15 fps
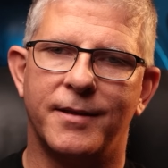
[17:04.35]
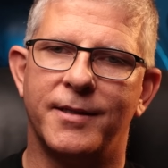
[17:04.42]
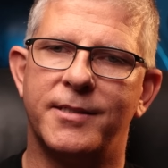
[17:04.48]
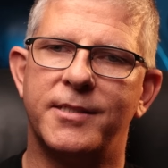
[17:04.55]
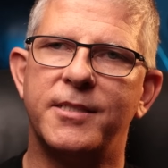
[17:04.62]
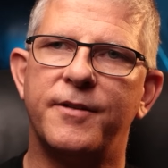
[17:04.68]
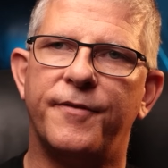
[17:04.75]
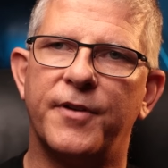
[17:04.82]

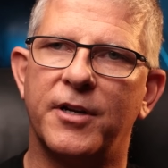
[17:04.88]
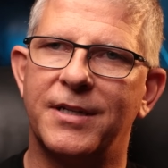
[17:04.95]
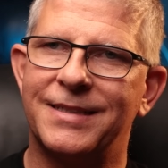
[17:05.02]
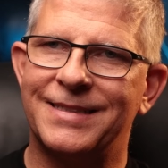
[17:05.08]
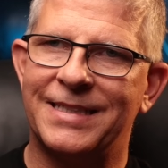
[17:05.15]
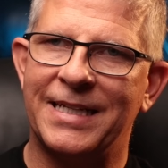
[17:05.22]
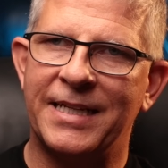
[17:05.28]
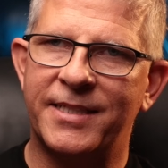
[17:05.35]
This is a very
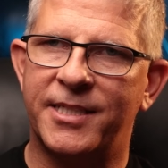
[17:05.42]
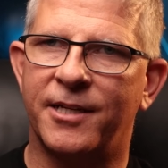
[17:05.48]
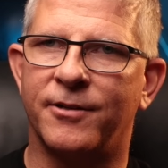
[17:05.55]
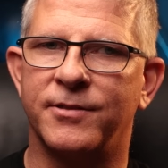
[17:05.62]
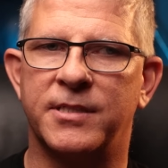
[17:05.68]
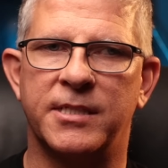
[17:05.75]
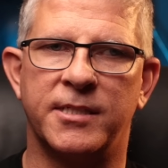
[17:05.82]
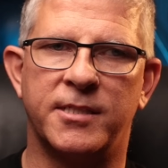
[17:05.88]

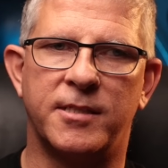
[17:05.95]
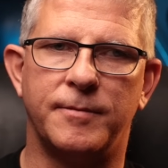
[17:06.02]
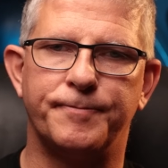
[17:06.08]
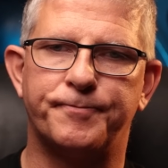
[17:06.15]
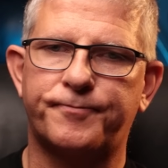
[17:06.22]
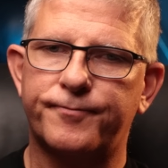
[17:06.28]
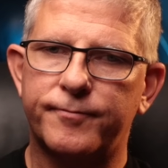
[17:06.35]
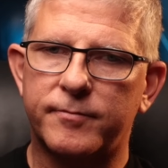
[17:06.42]
detailed
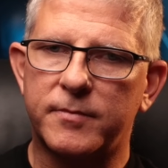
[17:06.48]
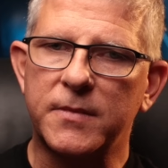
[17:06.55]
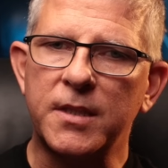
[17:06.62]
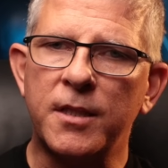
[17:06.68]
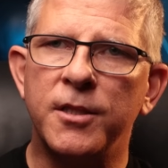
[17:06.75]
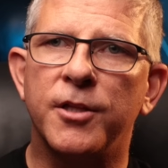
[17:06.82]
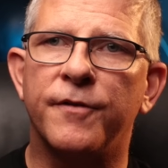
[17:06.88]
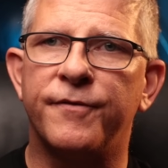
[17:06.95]
system.
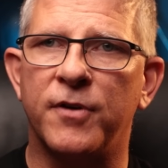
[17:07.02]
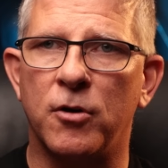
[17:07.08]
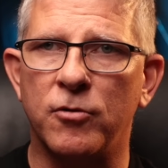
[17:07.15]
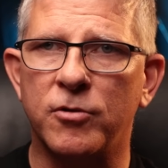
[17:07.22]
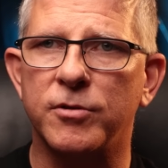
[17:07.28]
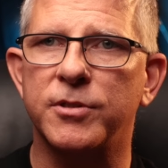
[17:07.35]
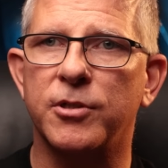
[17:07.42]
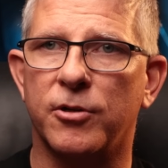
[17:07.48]
The
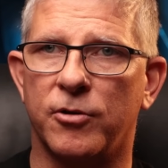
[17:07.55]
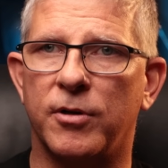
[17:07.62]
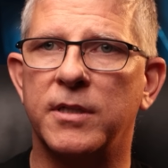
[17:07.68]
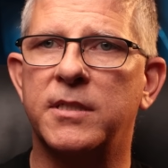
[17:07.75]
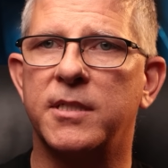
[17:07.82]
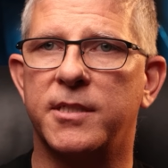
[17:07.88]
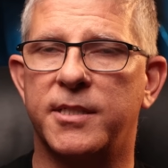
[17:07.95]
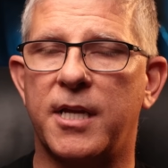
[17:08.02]
vocals are
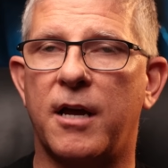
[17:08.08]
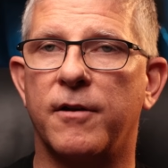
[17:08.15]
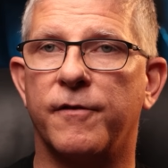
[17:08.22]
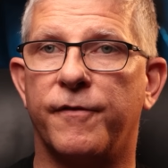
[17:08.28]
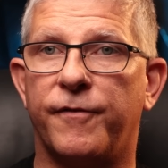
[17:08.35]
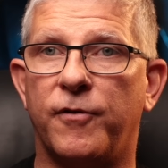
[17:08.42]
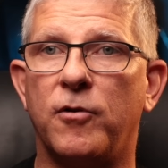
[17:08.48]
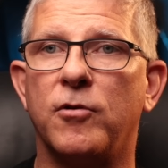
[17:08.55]
going to
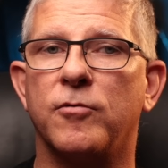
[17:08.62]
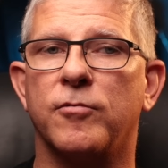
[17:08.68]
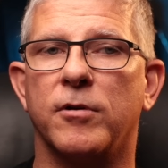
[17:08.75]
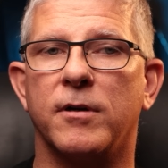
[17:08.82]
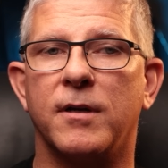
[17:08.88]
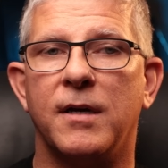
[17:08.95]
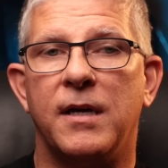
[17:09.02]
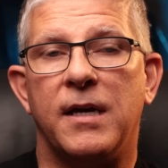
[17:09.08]
sound
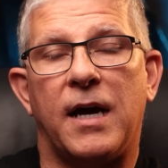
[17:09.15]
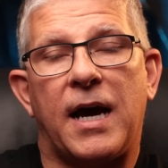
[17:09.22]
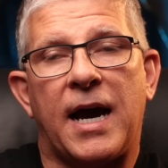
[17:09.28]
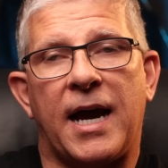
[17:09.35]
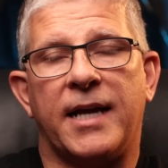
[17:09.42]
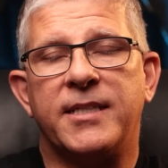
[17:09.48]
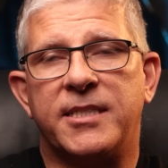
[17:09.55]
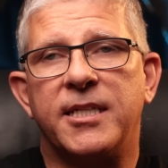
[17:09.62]
forward.
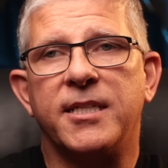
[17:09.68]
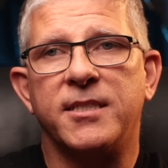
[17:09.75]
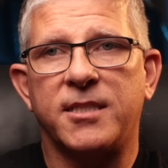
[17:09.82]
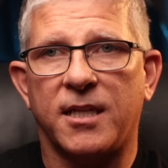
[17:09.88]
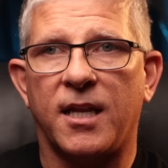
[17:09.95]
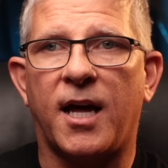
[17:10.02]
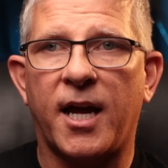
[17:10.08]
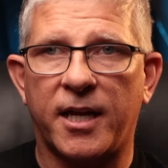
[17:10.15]
I tend
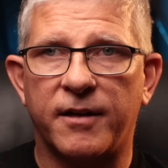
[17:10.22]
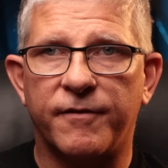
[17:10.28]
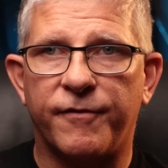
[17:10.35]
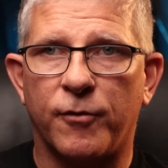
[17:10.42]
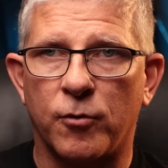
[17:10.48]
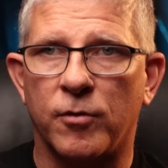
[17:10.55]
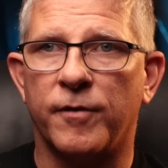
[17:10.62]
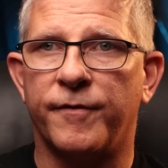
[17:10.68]
to like
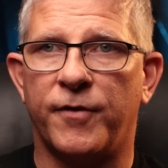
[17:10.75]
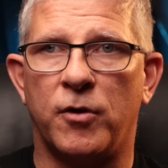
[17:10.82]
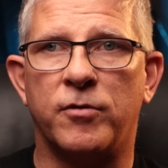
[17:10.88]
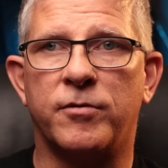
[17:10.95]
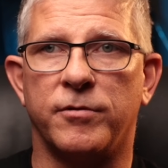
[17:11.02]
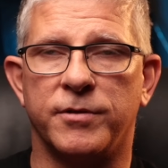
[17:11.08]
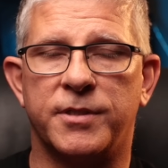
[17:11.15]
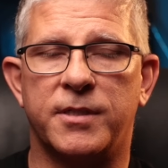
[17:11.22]
forward
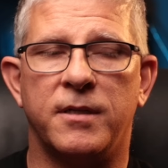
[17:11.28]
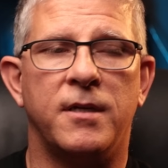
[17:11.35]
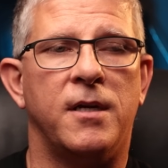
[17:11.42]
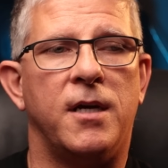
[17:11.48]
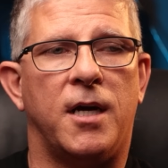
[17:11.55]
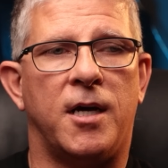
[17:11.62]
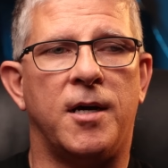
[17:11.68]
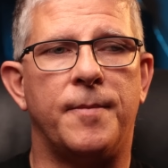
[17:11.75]
vocals.
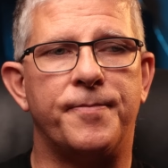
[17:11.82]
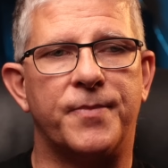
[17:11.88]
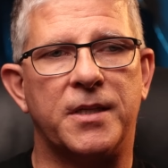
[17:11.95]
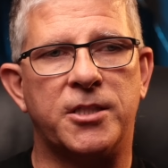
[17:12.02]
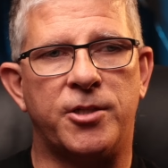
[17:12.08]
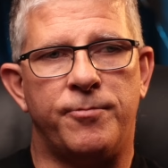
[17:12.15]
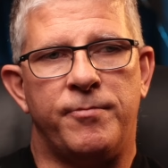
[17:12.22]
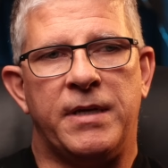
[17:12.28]

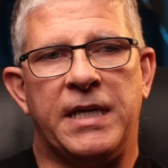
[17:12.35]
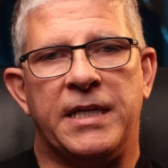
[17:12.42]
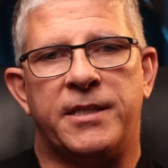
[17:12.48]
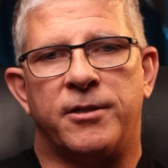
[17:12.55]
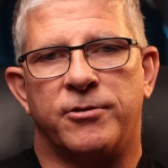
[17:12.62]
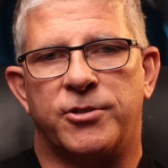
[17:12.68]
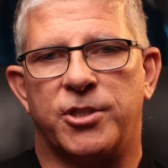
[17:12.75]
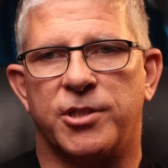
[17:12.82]
To me,
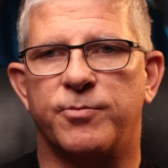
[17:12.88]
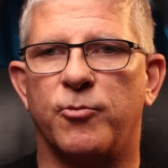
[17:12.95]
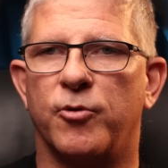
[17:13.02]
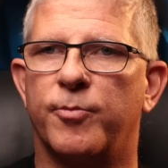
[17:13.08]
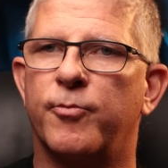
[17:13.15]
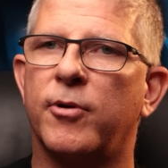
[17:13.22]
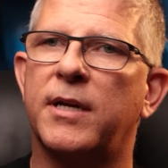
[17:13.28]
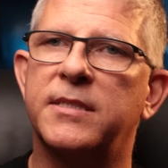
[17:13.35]
there's just
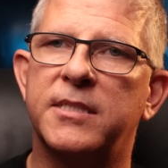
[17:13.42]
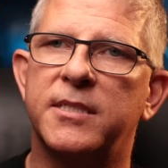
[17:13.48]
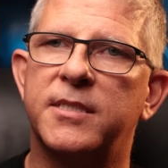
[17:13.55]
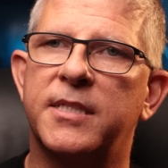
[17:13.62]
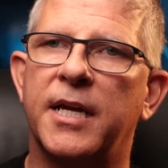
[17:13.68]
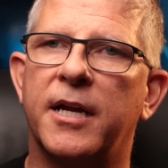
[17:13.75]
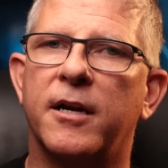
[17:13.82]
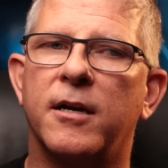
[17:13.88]
more
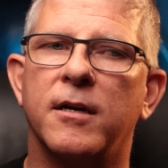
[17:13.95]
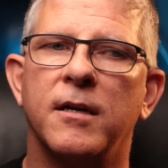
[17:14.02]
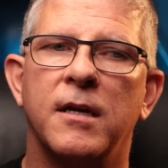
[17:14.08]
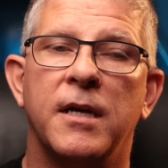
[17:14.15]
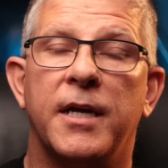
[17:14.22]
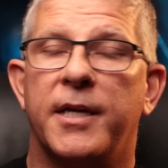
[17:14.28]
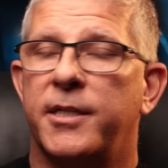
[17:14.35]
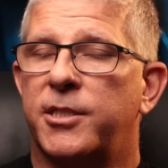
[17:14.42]
presence there,
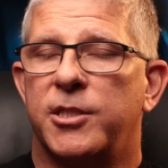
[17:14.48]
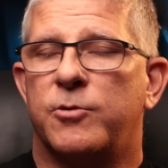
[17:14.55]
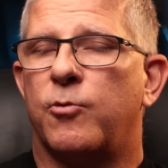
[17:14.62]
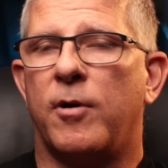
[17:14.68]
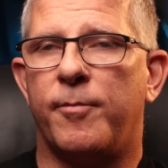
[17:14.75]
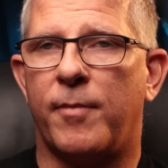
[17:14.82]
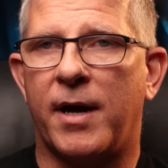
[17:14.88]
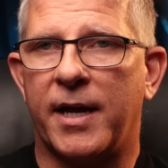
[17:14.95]
and it's just
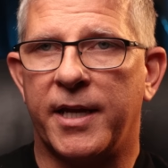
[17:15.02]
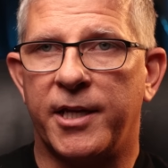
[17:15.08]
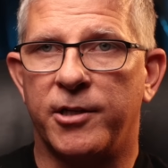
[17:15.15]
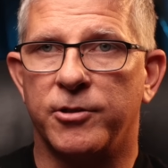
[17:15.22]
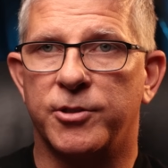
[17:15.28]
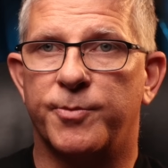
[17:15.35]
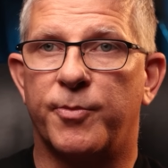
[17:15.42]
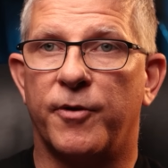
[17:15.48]
what my
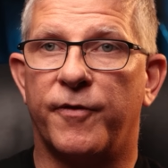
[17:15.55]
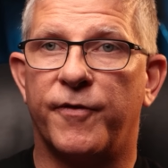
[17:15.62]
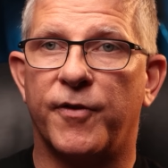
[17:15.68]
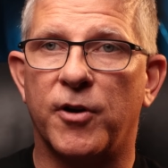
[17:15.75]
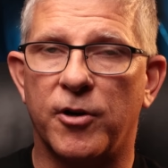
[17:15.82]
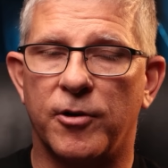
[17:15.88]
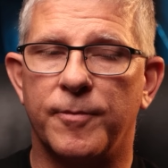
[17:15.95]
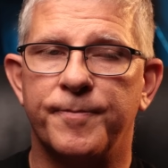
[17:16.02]
ears
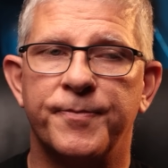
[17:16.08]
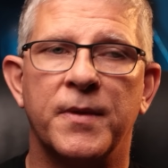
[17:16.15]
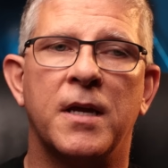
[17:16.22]
prefer.